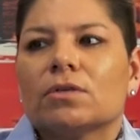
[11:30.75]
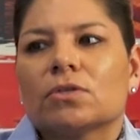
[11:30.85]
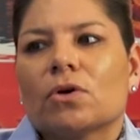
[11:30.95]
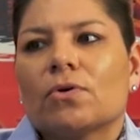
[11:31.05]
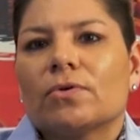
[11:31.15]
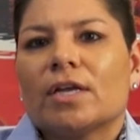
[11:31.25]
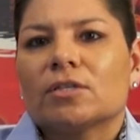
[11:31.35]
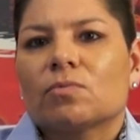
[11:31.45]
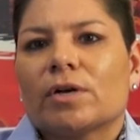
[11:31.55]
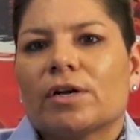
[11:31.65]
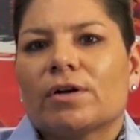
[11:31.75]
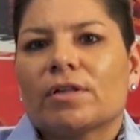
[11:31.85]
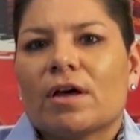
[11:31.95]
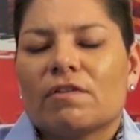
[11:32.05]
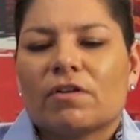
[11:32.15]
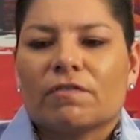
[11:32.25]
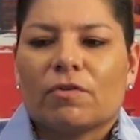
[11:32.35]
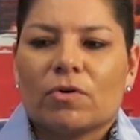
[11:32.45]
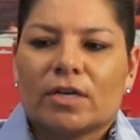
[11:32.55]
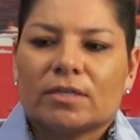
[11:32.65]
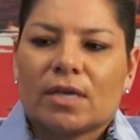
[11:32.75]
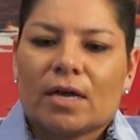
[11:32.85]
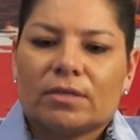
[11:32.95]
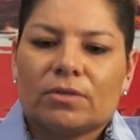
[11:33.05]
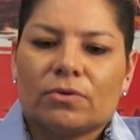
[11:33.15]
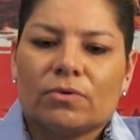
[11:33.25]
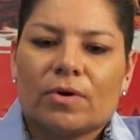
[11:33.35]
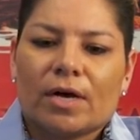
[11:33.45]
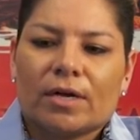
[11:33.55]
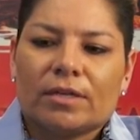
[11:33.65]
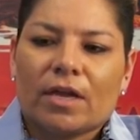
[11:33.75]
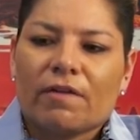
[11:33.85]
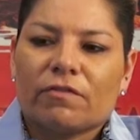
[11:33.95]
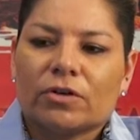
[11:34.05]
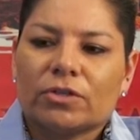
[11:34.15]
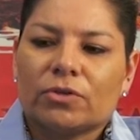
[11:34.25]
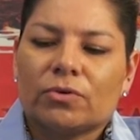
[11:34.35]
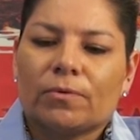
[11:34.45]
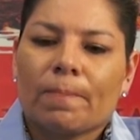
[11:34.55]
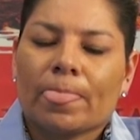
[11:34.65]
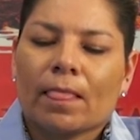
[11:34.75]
So that's where a lot of our focus had to divert to.